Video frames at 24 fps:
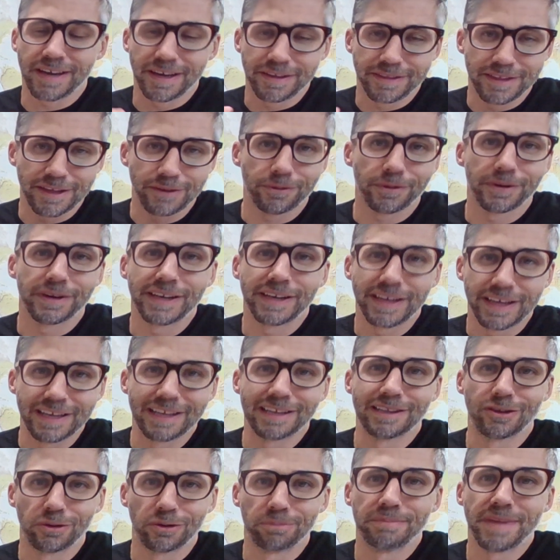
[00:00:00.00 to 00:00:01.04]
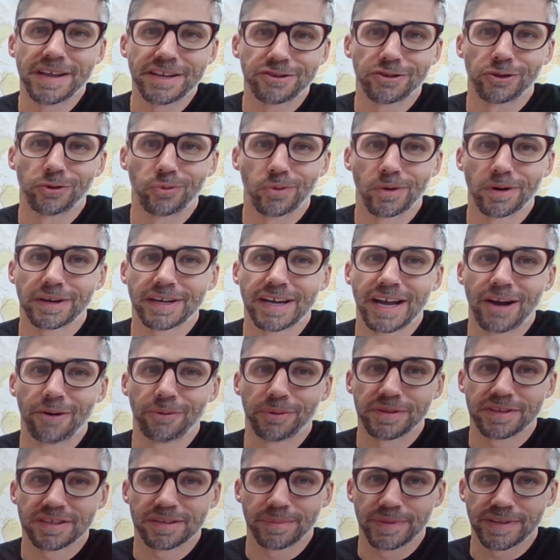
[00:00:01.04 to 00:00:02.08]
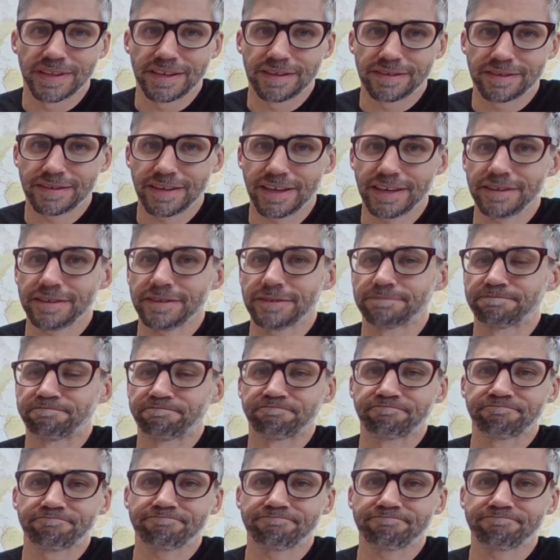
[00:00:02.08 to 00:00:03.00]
I think we're going to get a little mental workout with some of these things.